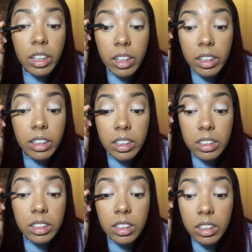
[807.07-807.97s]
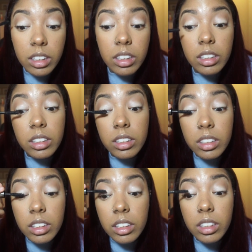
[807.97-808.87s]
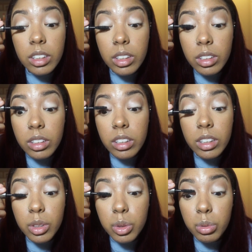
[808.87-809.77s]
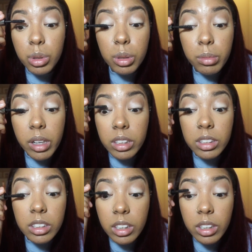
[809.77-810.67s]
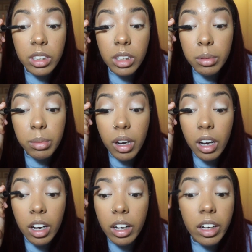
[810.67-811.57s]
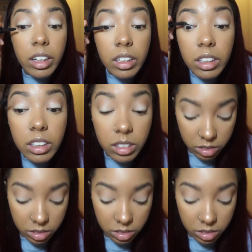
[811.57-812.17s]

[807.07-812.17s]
And this is the It's Real mascara by